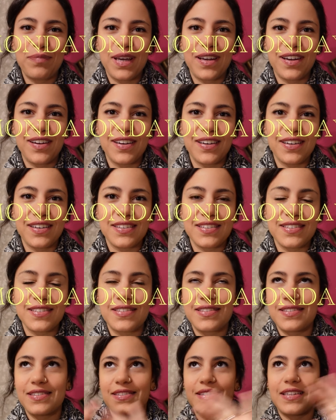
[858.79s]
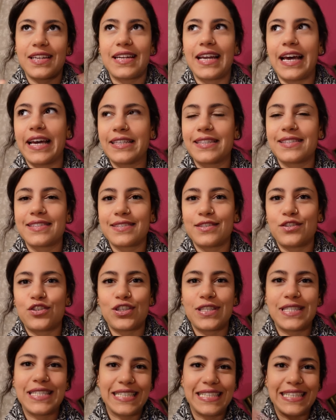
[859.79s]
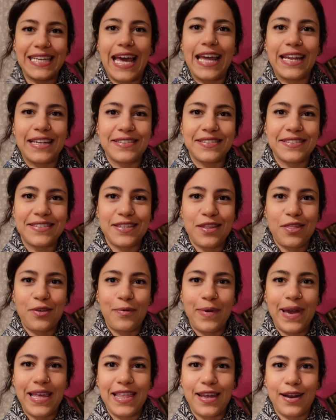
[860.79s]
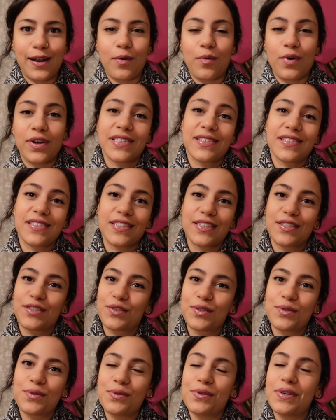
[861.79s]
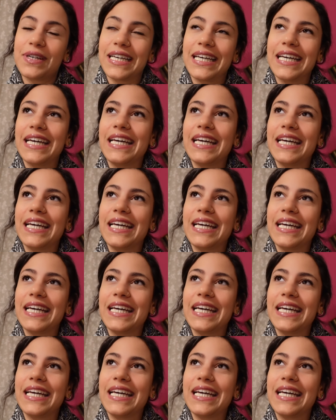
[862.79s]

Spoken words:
because the night just didn't end the way that I wanted it to,